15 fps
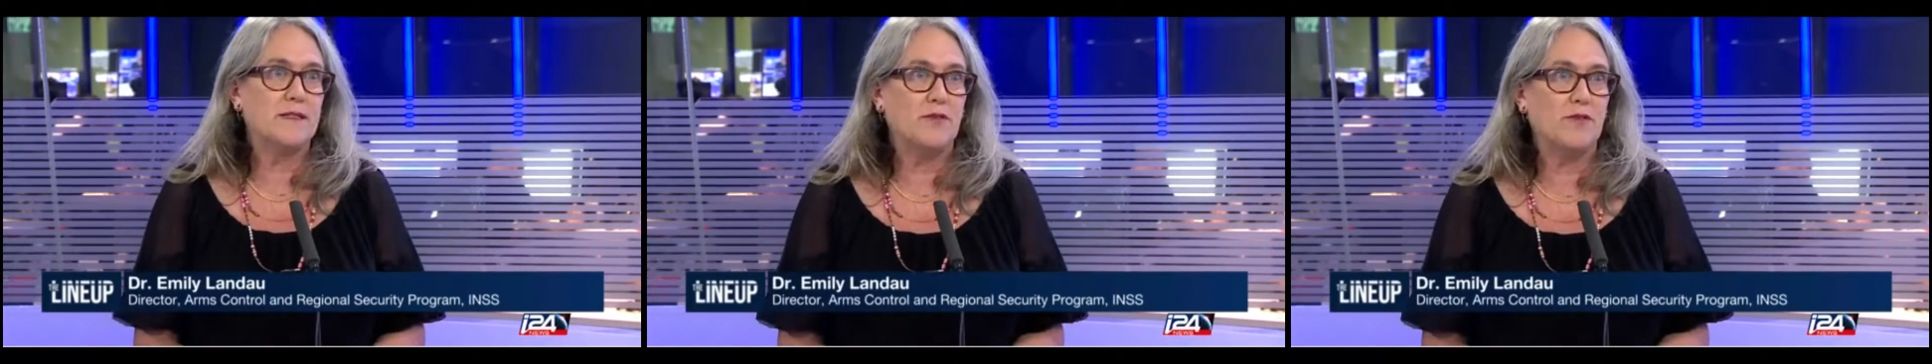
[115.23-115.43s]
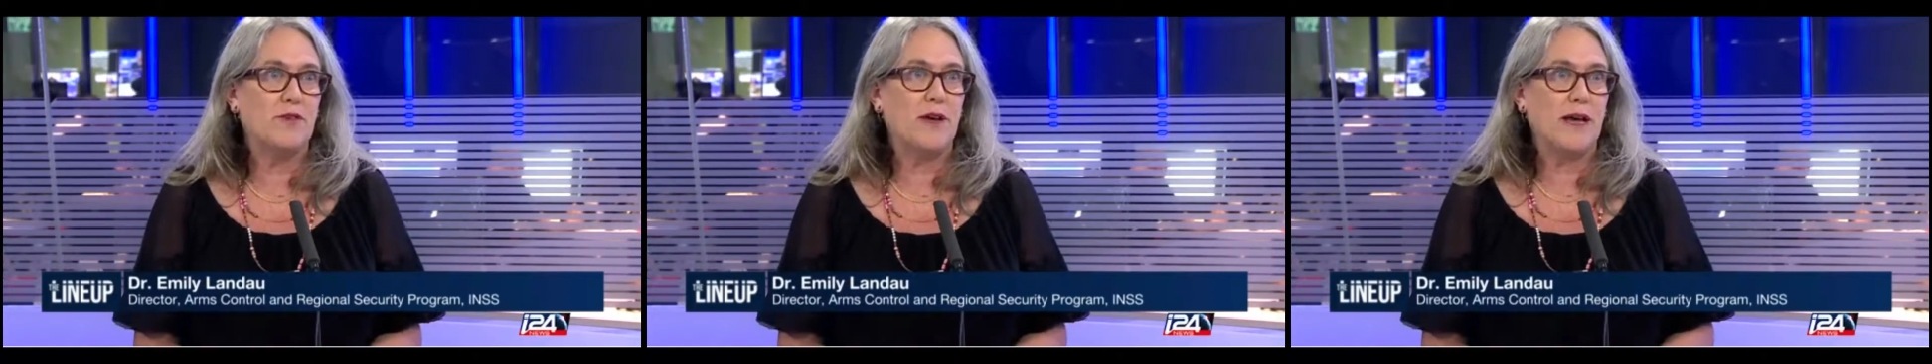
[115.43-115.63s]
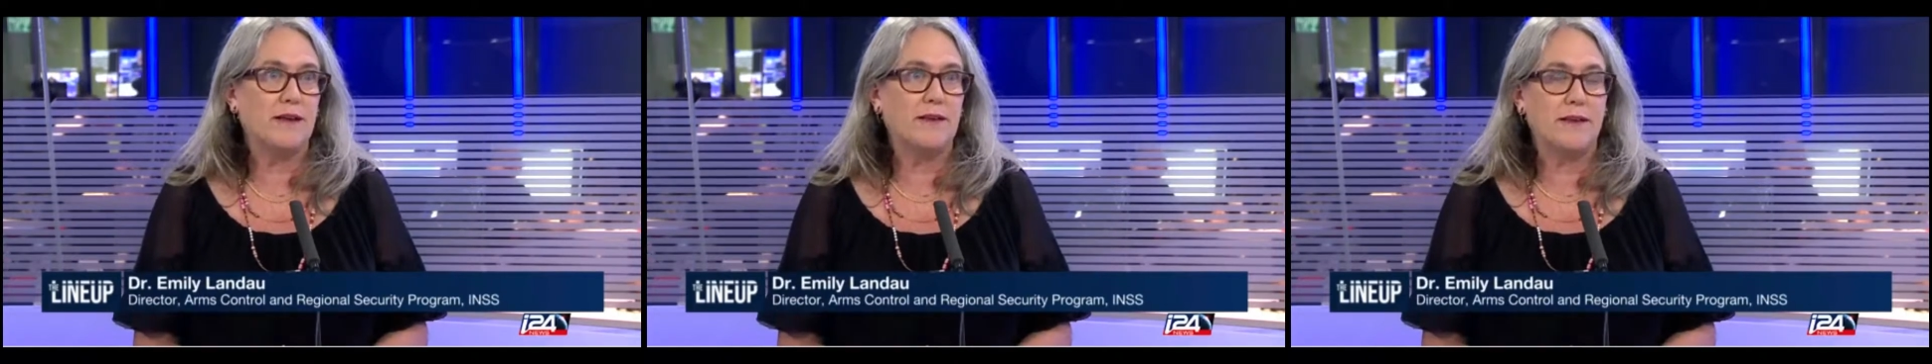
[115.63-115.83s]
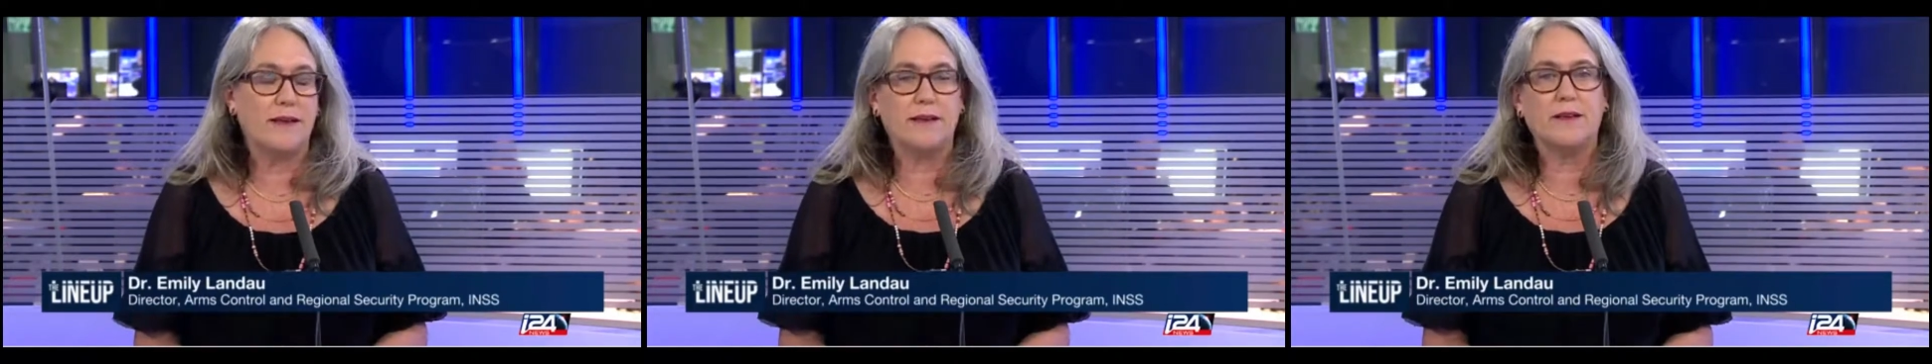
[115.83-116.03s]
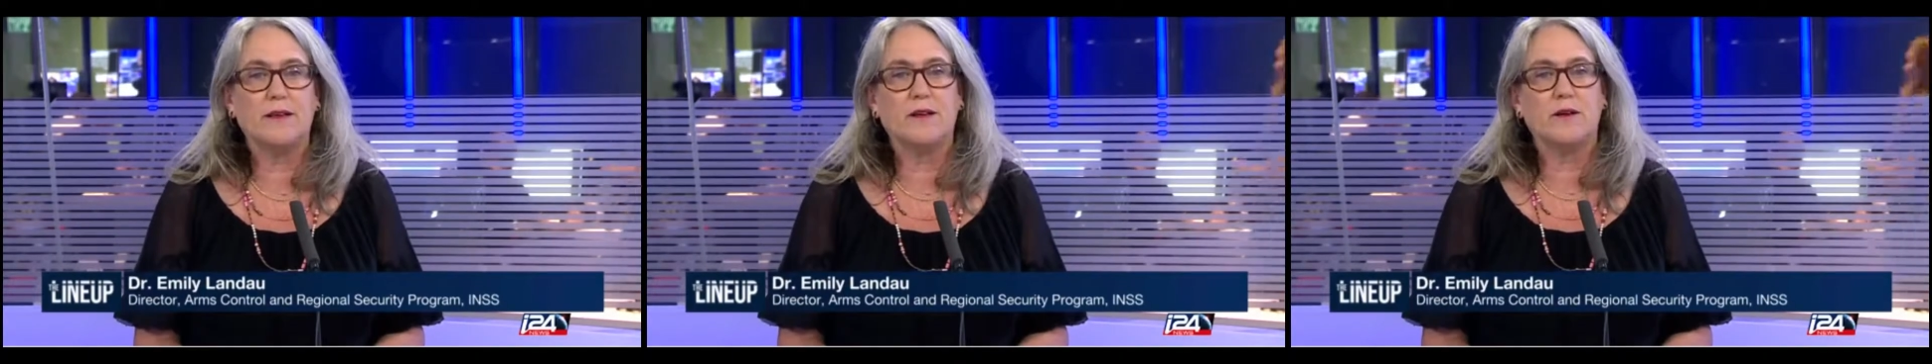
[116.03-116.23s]
is the fact
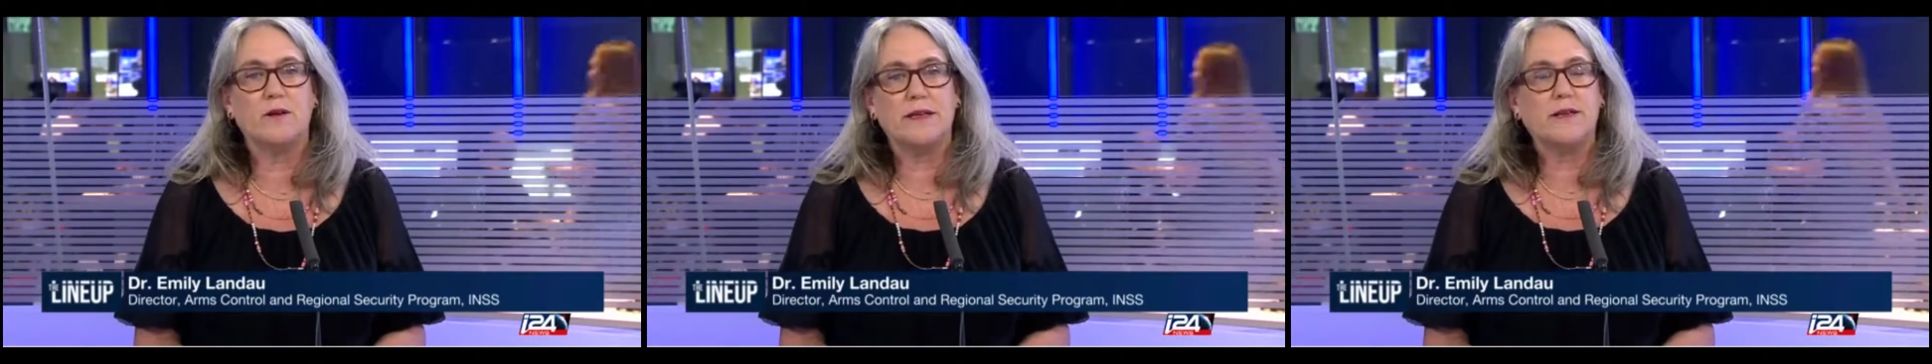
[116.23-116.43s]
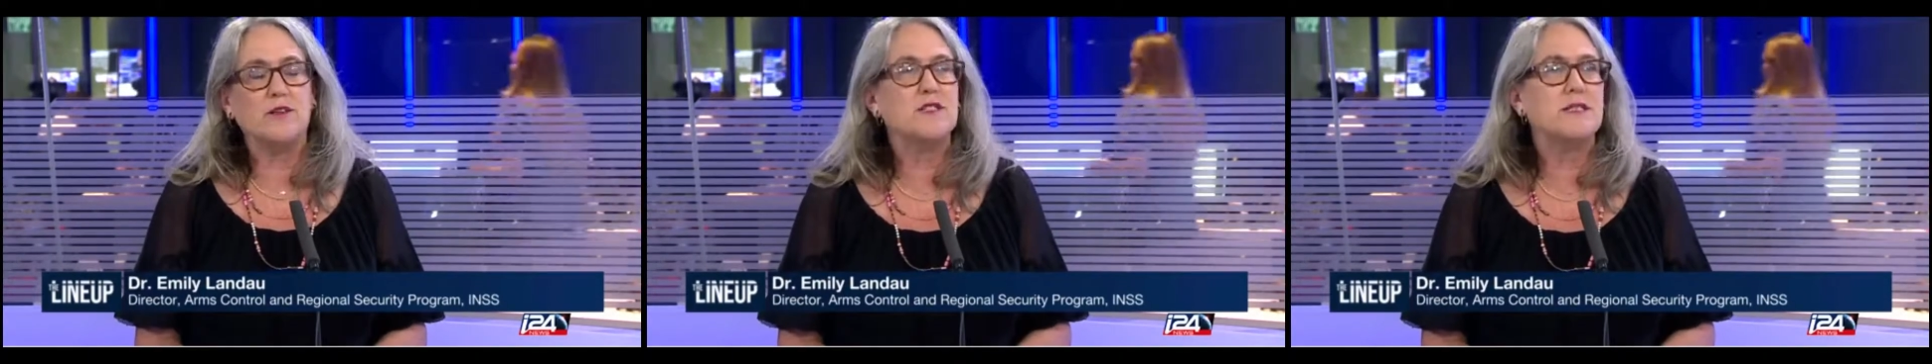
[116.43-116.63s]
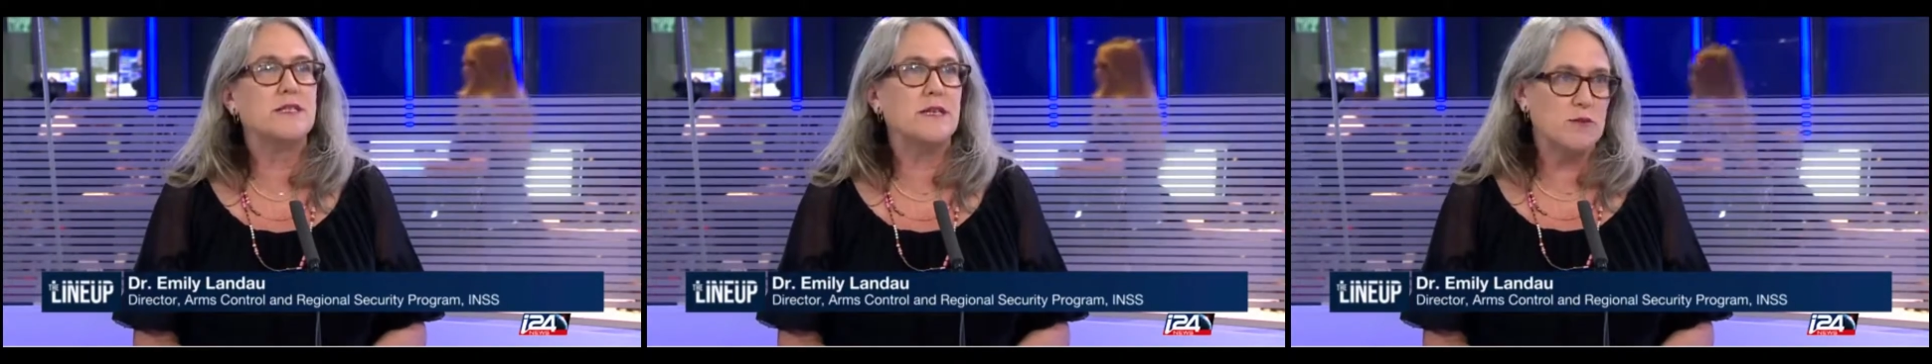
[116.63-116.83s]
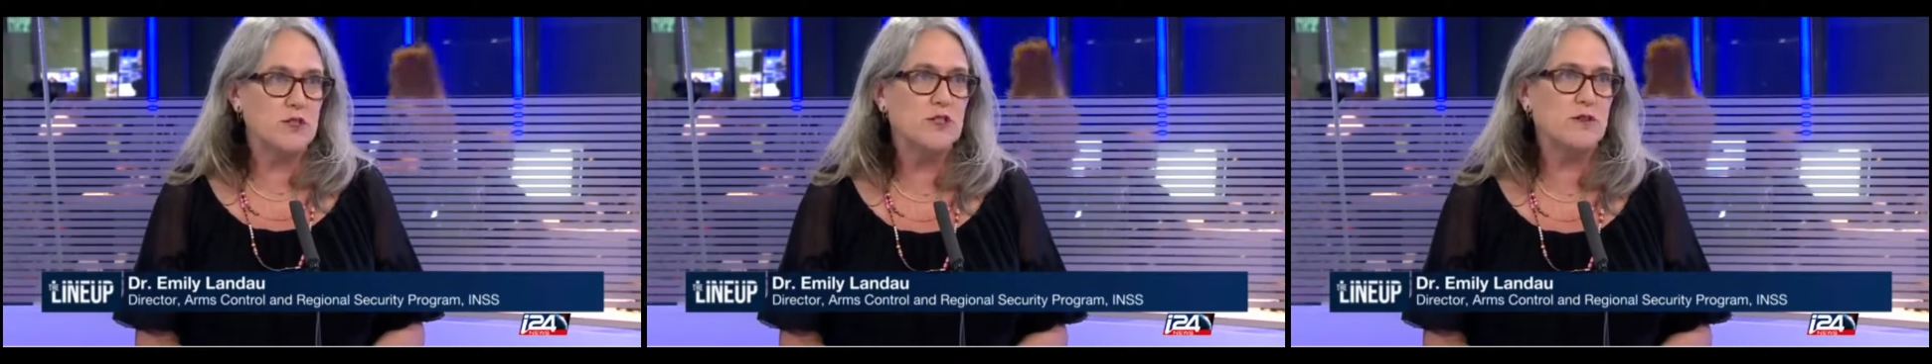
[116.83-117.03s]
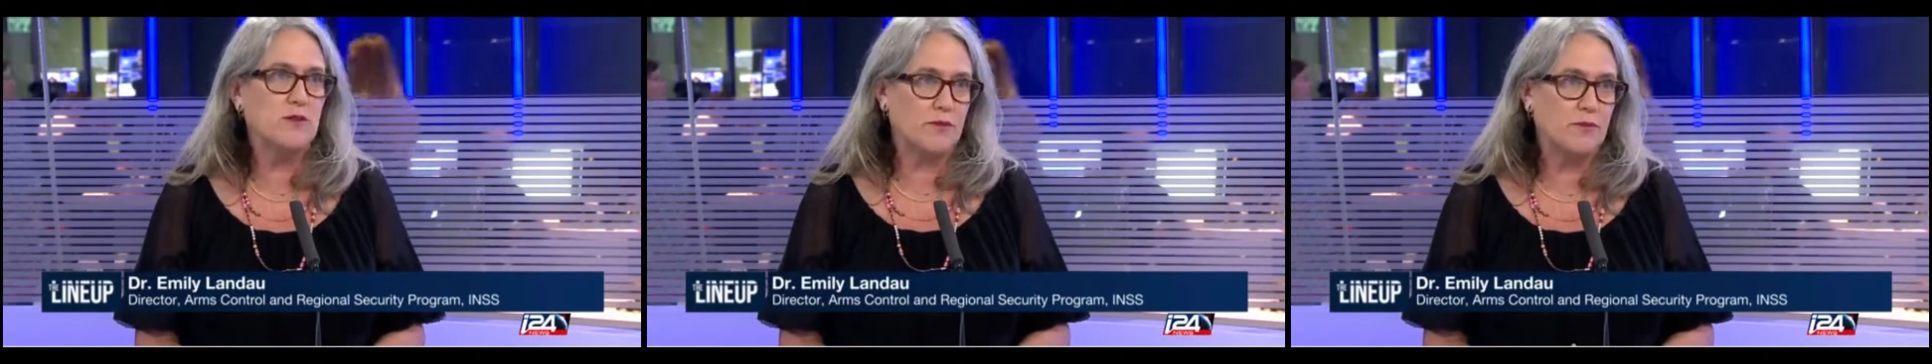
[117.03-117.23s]
that there
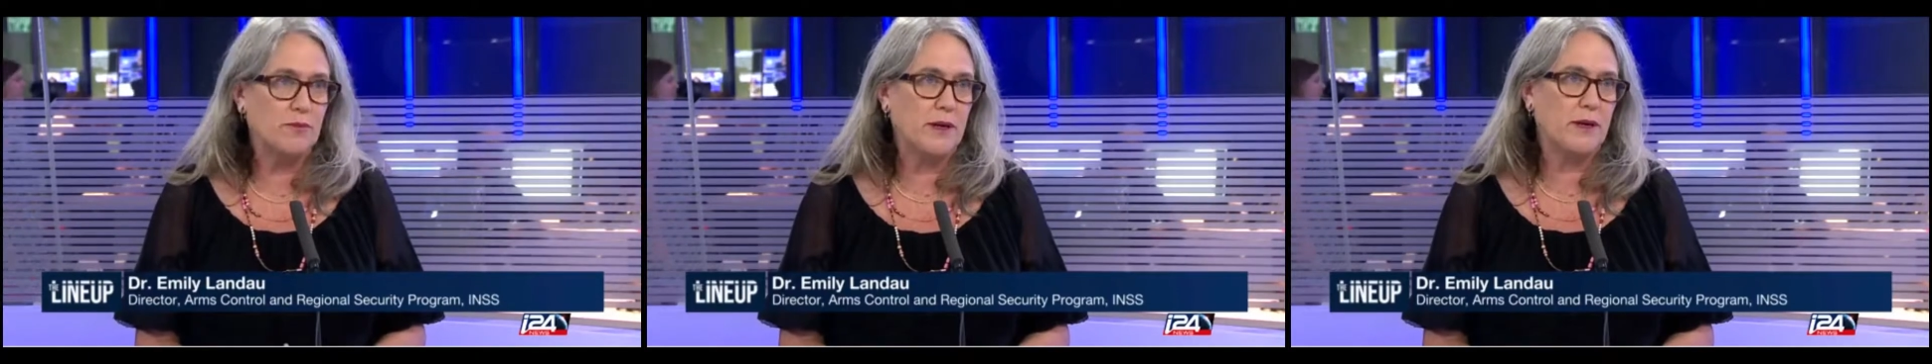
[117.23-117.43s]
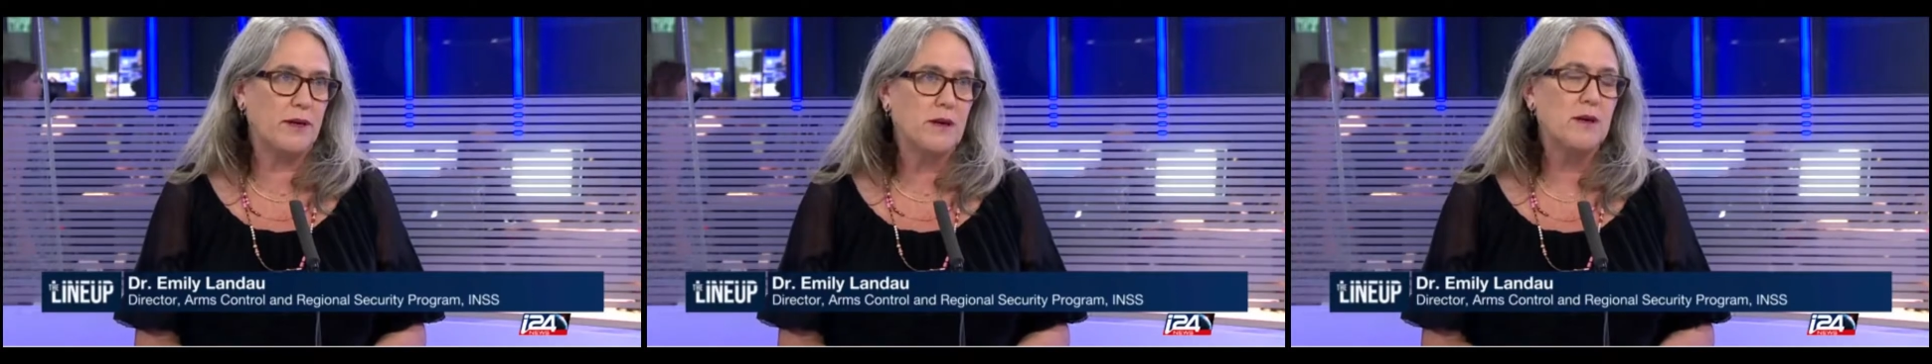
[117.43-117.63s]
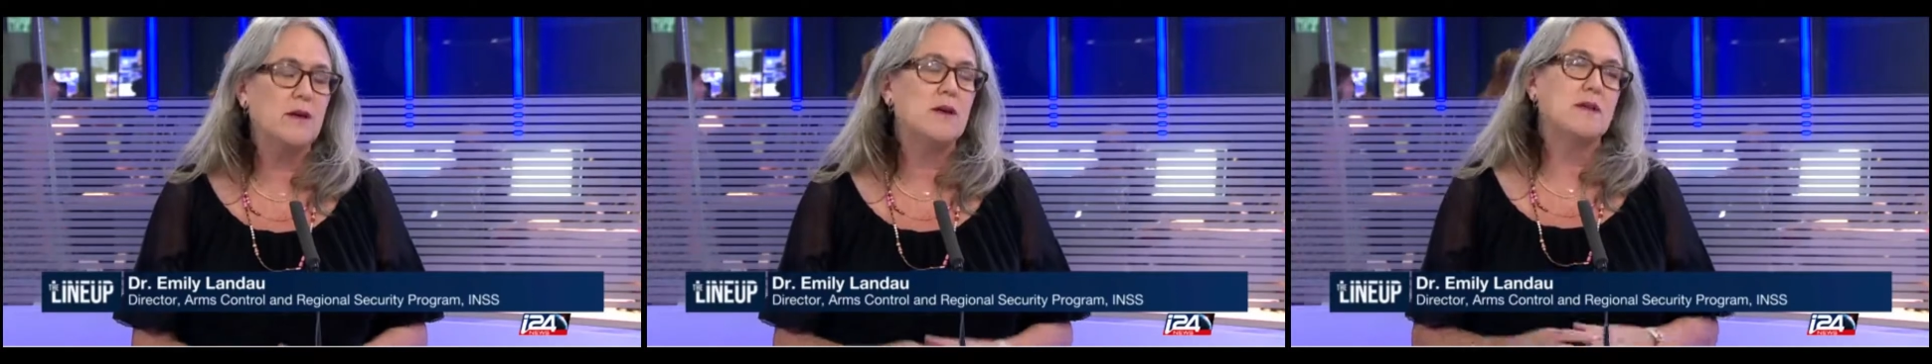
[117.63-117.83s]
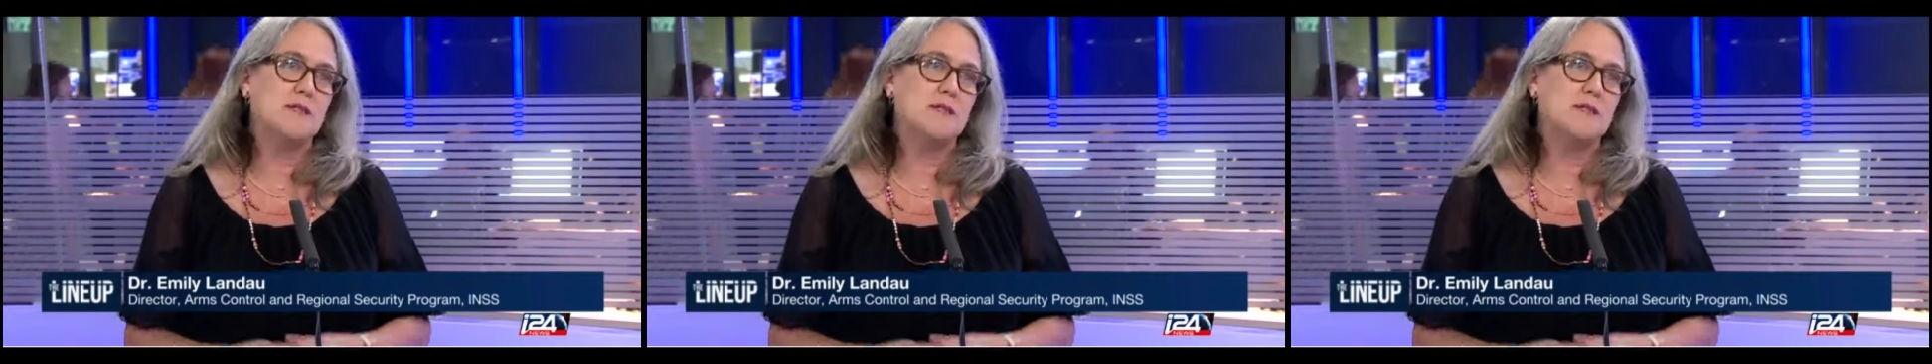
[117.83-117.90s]
seems to have been